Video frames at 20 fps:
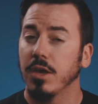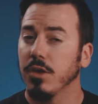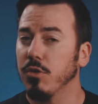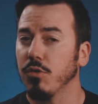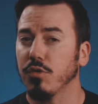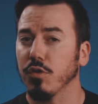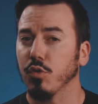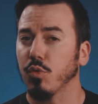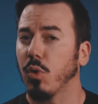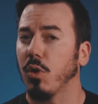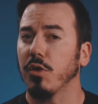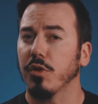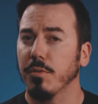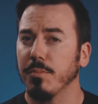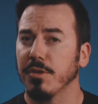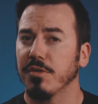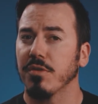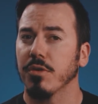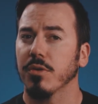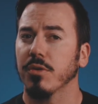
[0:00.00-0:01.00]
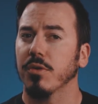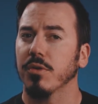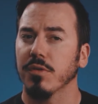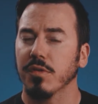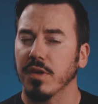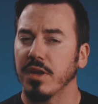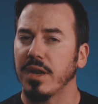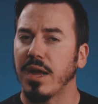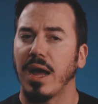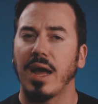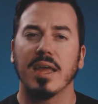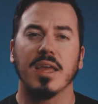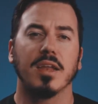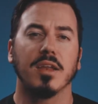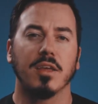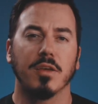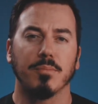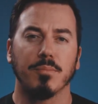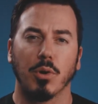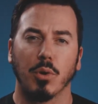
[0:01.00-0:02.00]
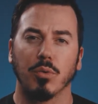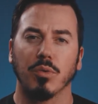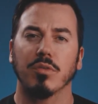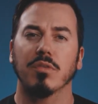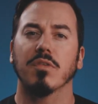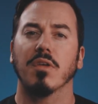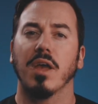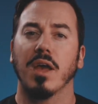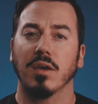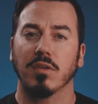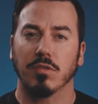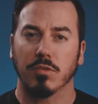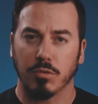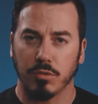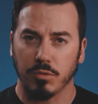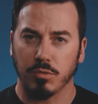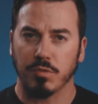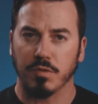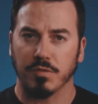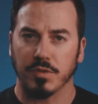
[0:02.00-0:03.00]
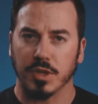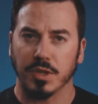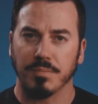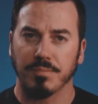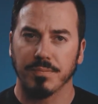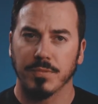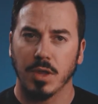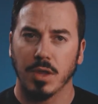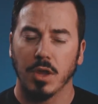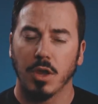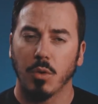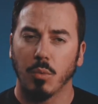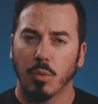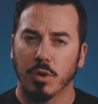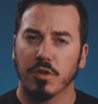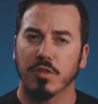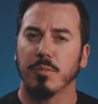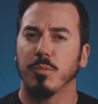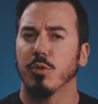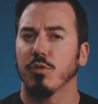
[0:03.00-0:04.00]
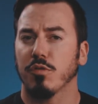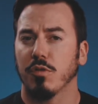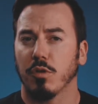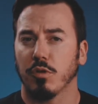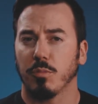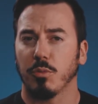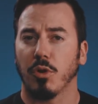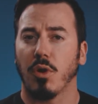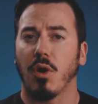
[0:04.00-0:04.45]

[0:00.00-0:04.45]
using quality materials and high-end components exclusively. One of the most notable